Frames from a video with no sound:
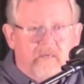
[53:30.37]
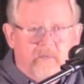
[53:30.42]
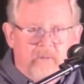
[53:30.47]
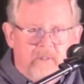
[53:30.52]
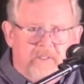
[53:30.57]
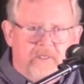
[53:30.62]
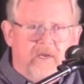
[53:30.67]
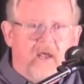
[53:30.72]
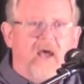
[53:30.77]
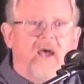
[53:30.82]

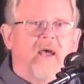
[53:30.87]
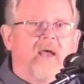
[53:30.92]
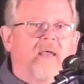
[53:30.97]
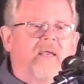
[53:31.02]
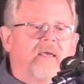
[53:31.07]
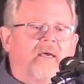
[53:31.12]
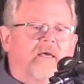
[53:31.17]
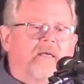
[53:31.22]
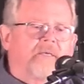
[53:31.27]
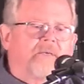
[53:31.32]
which
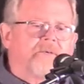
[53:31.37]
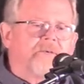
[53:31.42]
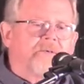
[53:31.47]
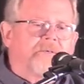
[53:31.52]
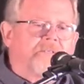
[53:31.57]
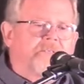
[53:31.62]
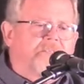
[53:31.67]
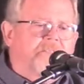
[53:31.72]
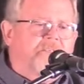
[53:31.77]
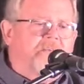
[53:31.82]
I
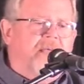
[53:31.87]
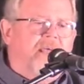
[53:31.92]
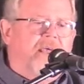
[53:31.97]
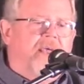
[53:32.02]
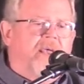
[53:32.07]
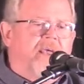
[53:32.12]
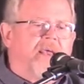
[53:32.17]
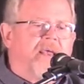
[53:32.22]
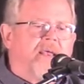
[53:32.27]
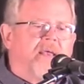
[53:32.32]

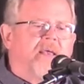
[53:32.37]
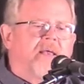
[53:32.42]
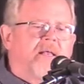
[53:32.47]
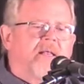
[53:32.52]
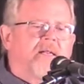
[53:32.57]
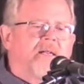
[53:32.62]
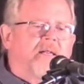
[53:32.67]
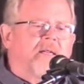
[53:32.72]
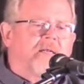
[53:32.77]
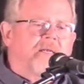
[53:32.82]

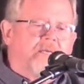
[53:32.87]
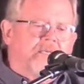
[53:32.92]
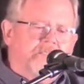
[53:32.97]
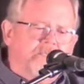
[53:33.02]
understand.